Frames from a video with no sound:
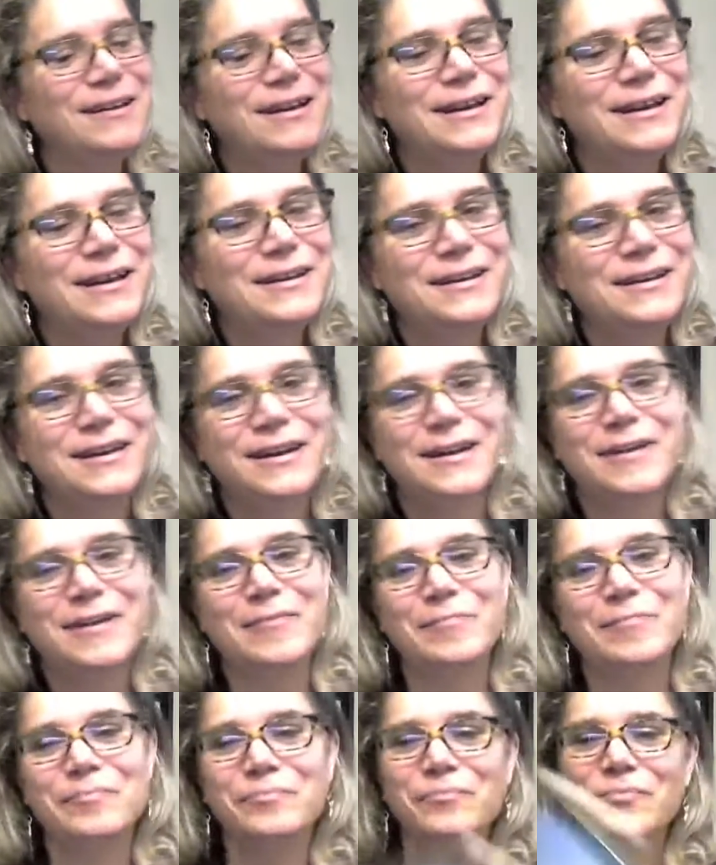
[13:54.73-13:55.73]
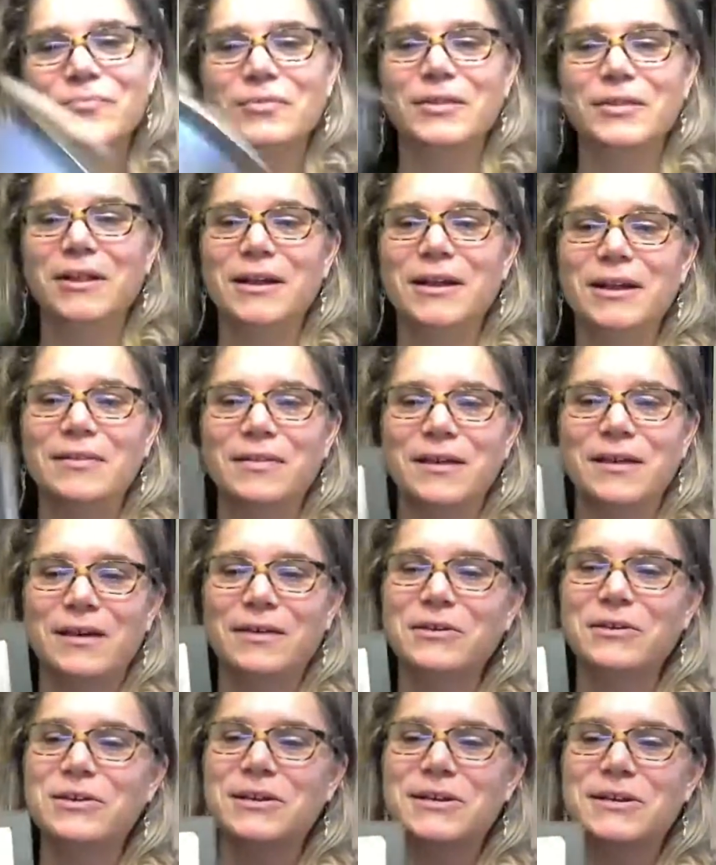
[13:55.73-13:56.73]
And in
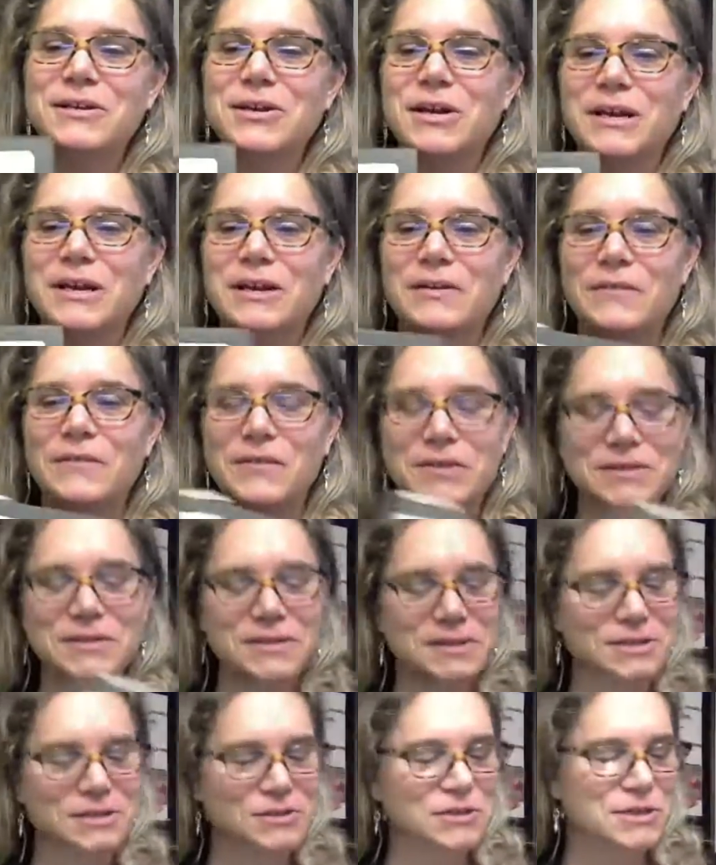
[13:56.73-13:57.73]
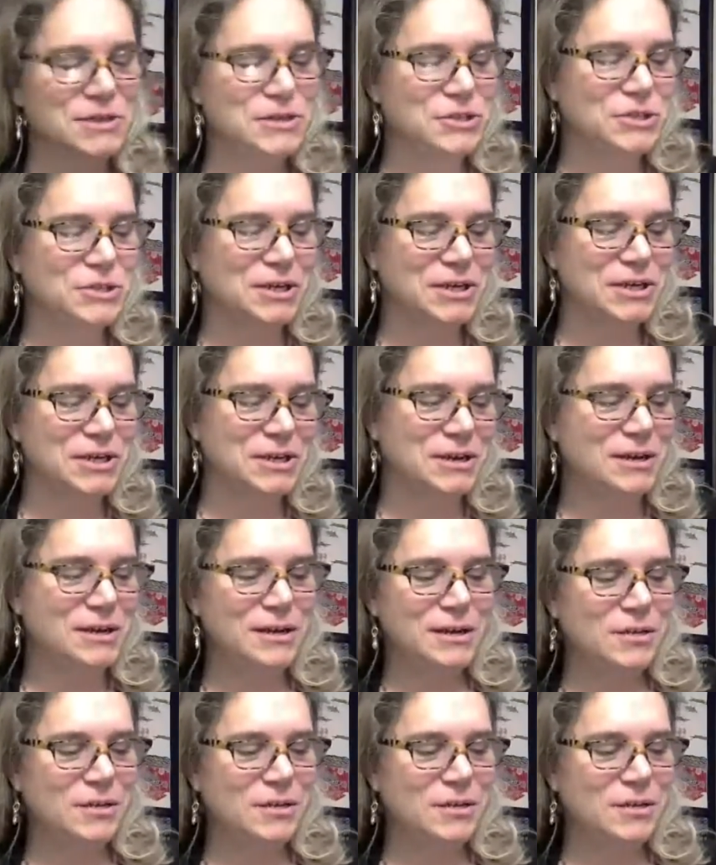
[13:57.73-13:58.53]
the Unitarian Universalist tradition,